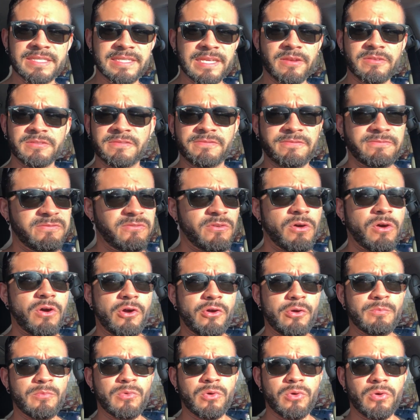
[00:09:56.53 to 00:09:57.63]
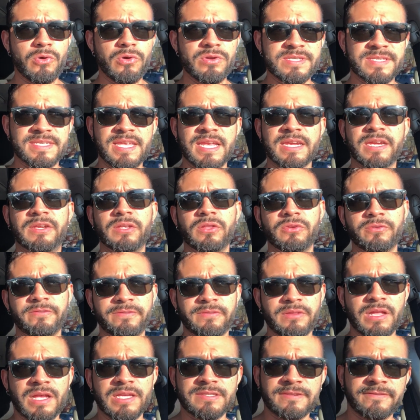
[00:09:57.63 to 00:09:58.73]
MGTOW is far more secular
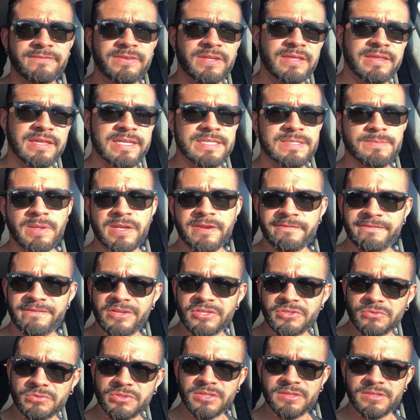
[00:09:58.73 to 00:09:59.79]
philosophy that's beneficial